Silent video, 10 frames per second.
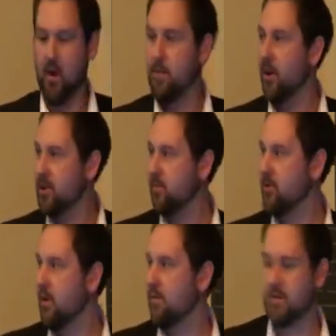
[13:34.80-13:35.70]
Where
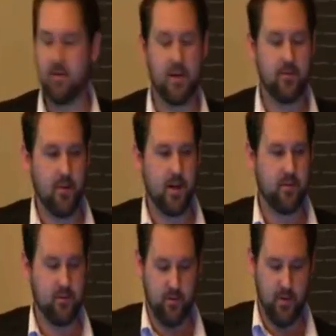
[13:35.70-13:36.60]
possible, try and
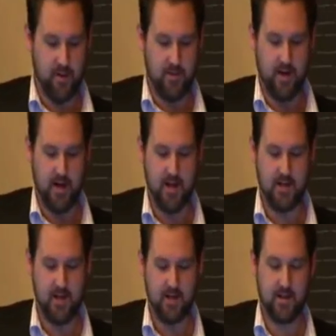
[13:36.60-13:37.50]
facilitate two-way
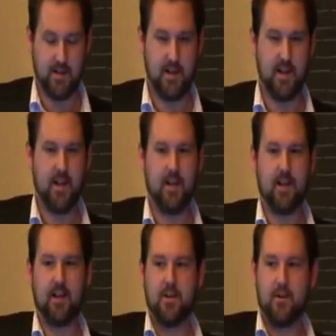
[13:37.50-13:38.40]
communication. As I said,
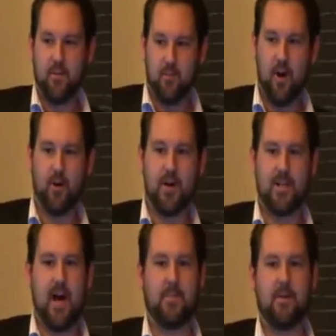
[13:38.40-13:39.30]
won't
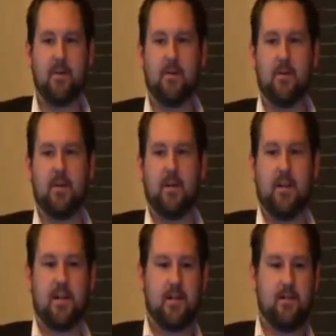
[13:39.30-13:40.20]
always happen, but
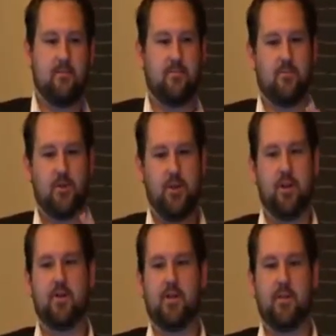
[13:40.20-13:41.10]
it doesn't
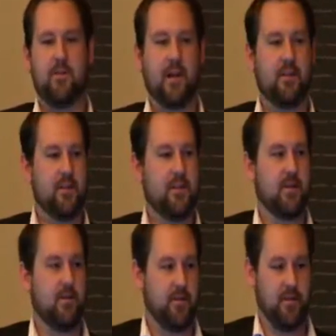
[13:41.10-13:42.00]
reduce the
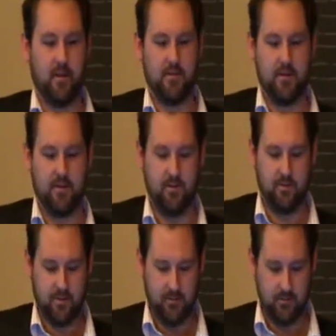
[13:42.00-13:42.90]
effectiveness of the
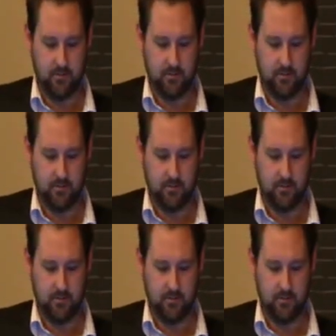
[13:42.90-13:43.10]
tools.